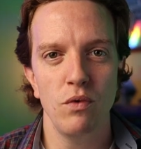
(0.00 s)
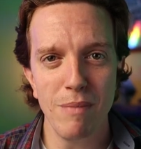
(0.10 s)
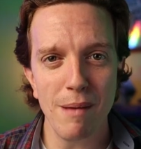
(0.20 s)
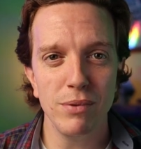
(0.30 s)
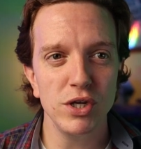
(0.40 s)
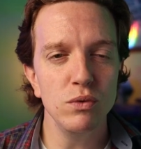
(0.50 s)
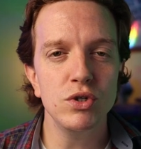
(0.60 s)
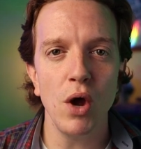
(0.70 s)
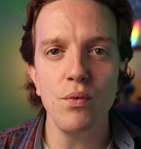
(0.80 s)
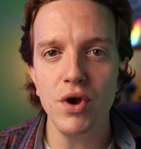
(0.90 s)
Remember, you
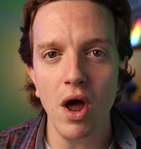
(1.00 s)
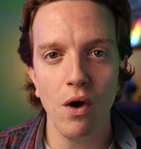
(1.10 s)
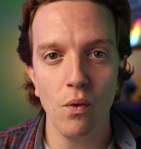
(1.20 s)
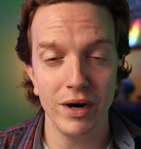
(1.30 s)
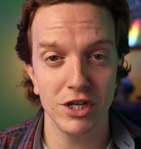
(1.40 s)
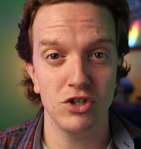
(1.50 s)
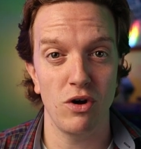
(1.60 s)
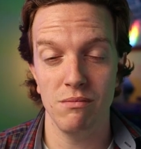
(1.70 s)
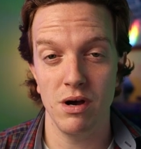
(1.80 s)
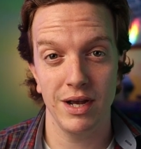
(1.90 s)
don't know when a
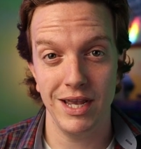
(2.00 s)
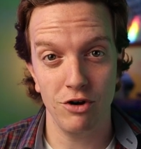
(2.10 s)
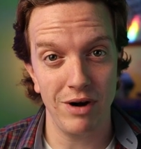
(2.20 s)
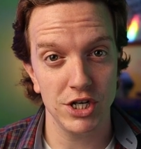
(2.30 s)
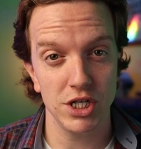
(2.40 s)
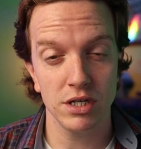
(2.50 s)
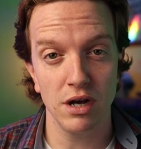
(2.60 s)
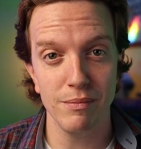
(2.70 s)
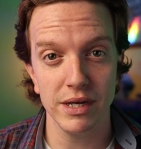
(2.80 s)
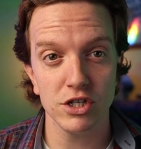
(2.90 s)
stock market crash is
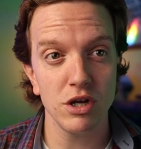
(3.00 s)
coming,